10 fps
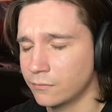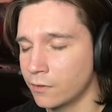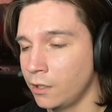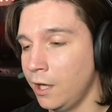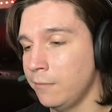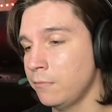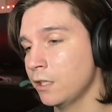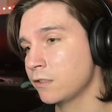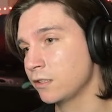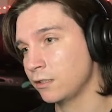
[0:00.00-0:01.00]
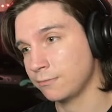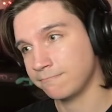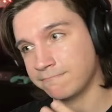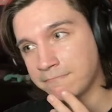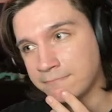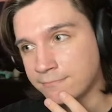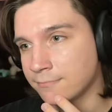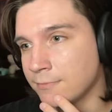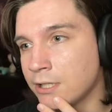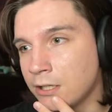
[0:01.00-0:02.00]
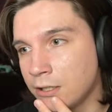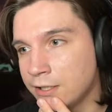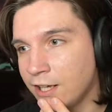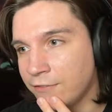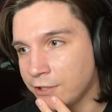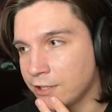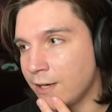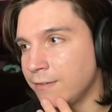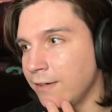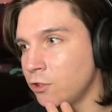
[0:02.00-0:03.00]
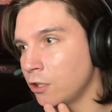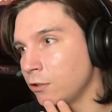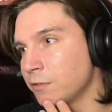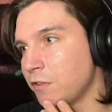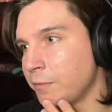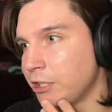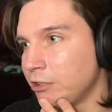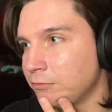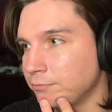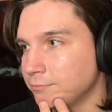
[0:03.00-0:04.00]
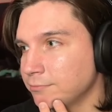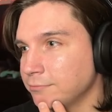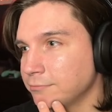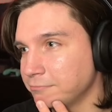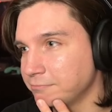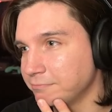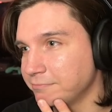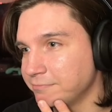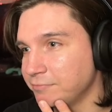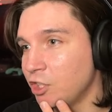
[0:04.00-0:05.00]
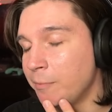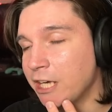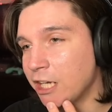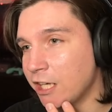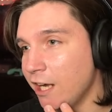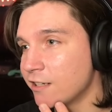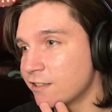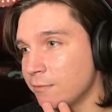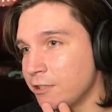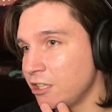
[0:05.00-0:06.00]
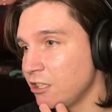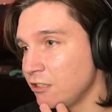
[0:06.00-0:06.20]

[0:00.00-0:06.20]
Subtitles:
NMIXX Definitely top five girl groups for me. They're making a case to be